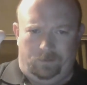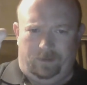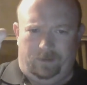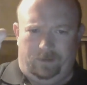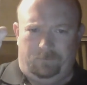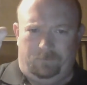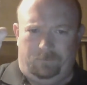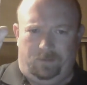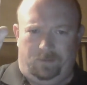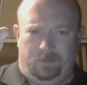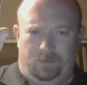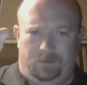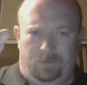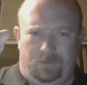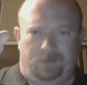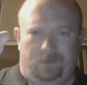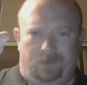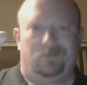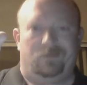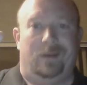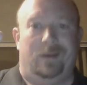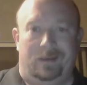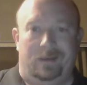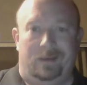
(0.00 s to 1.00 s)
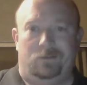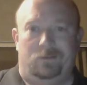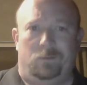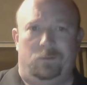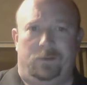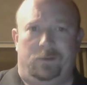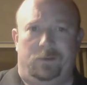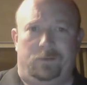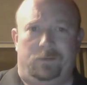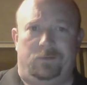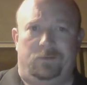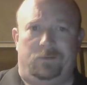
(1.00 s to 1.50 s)
Not pretty much. It is
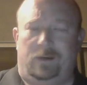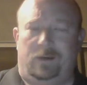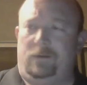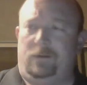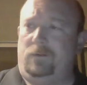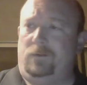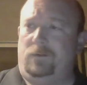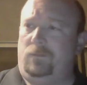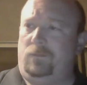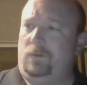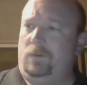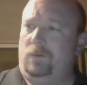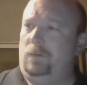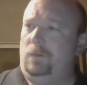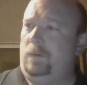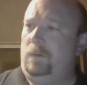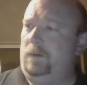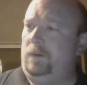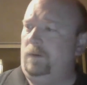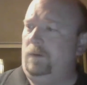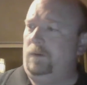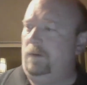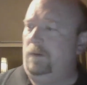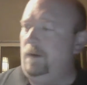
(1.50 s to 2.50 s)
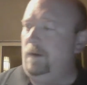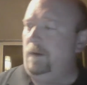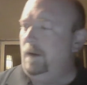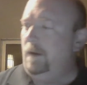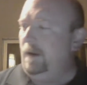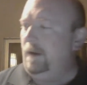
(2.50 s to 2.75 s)
one of their standards for the winter.